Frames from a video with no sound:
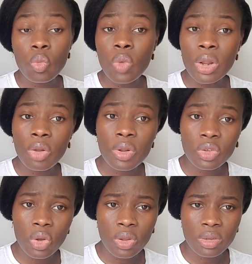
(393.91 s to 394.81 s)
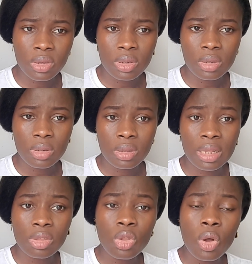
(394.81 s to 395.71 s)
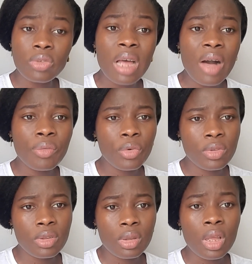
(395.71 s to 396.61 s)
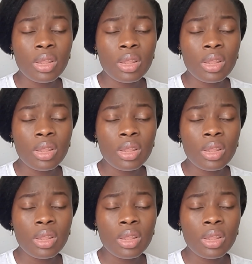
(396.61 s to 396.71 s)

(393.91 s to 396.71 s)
why not rejoice that thorns have roses?